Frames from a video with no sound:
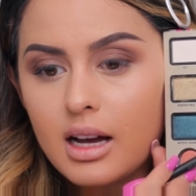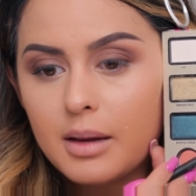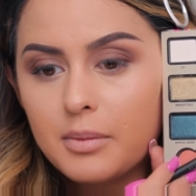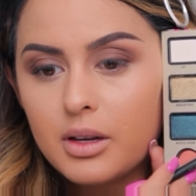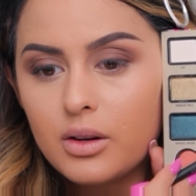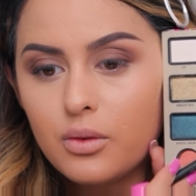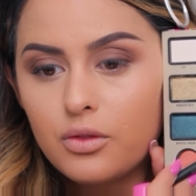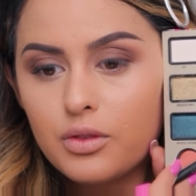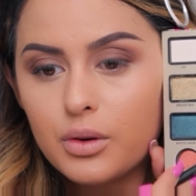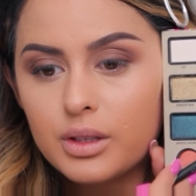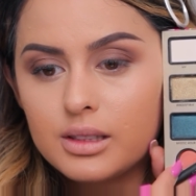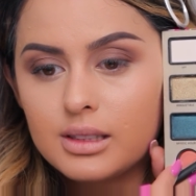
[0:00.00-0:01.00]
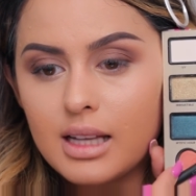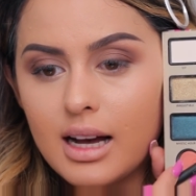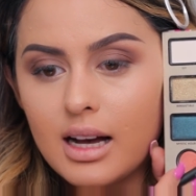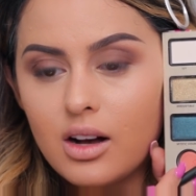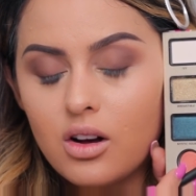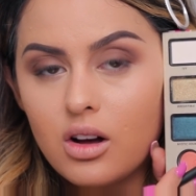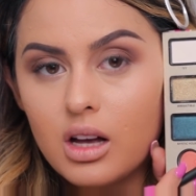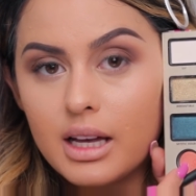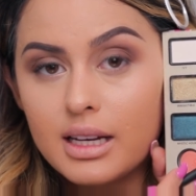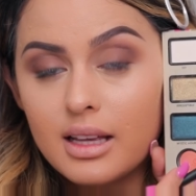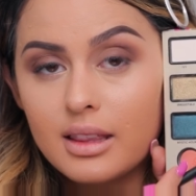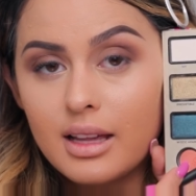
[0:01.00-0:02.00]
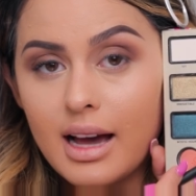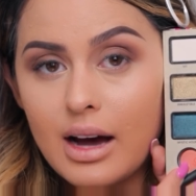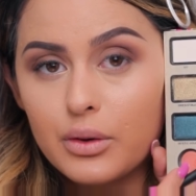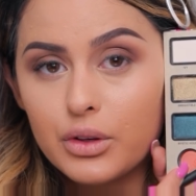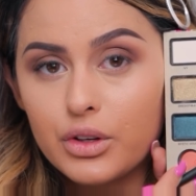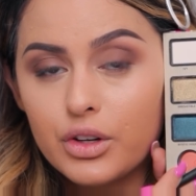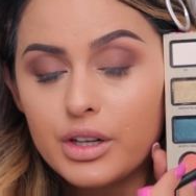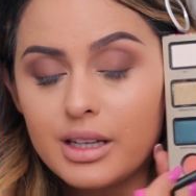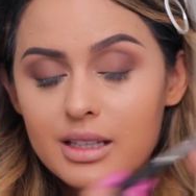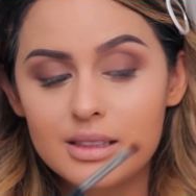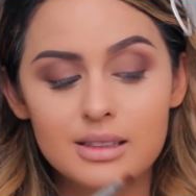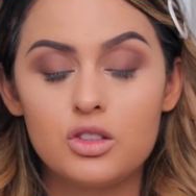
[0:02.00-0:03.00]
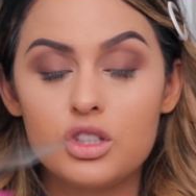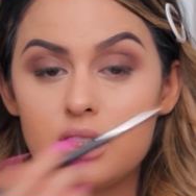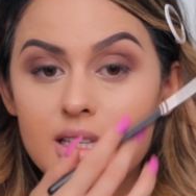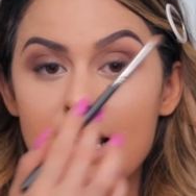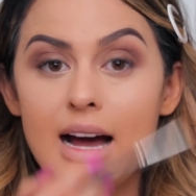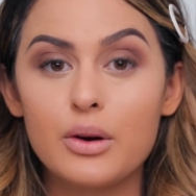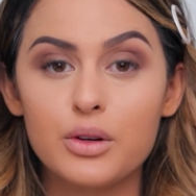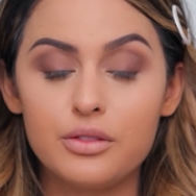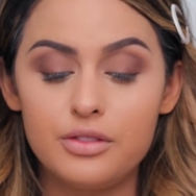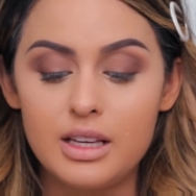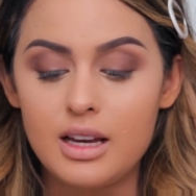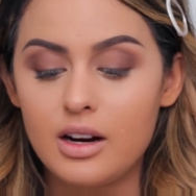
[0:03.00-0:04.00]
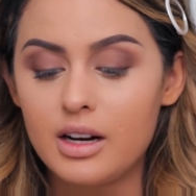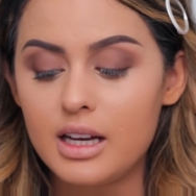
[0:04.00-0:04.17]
I'm going to focus that on the outer crease, just the outer V